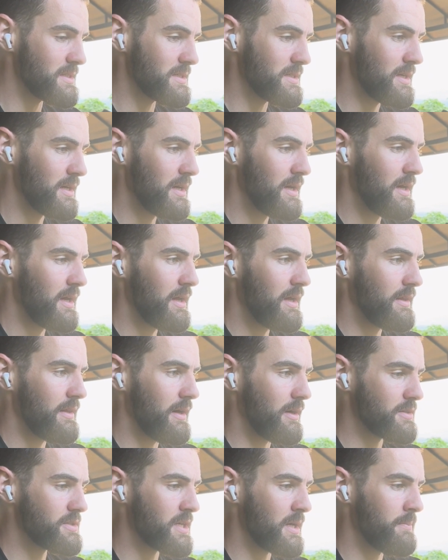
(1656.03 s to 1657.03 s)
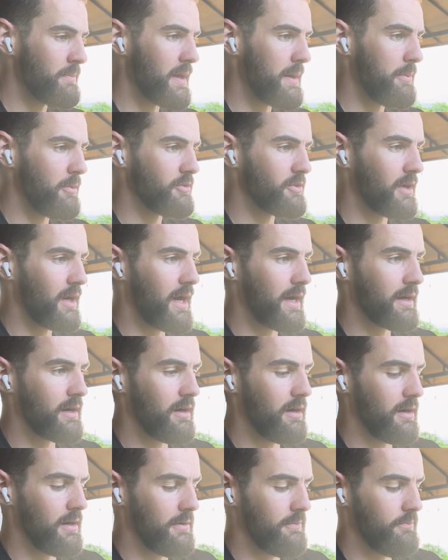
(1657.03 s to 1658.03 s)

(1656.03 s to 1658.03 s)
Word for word: and they'll send people to, like, uh,